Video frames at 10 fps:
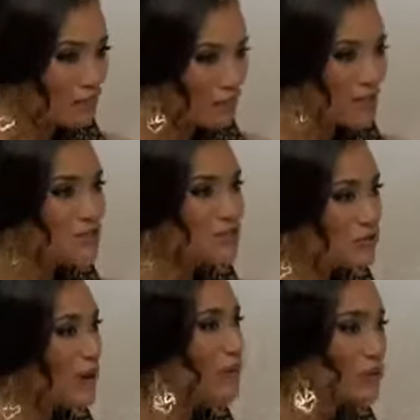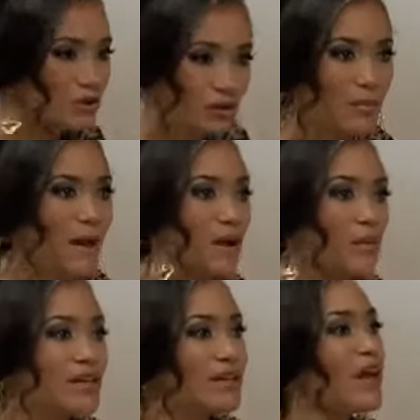And for me too, I want to look
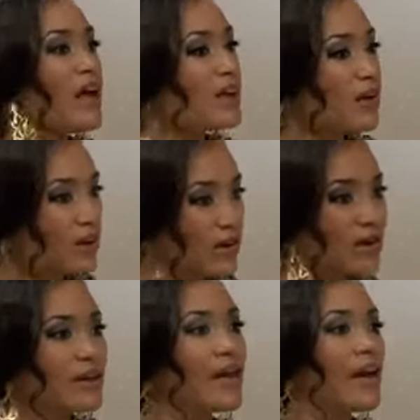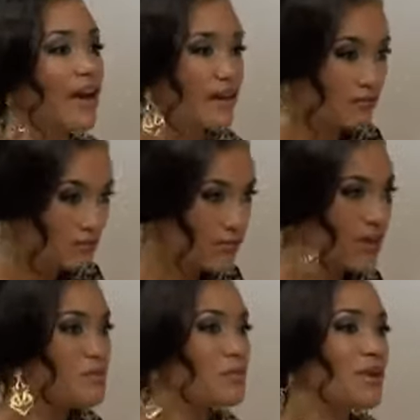back one day and go, okay,
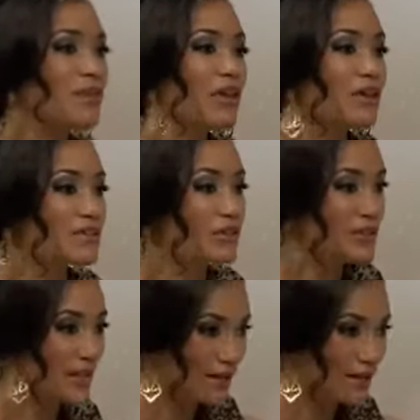that's what my thighs looked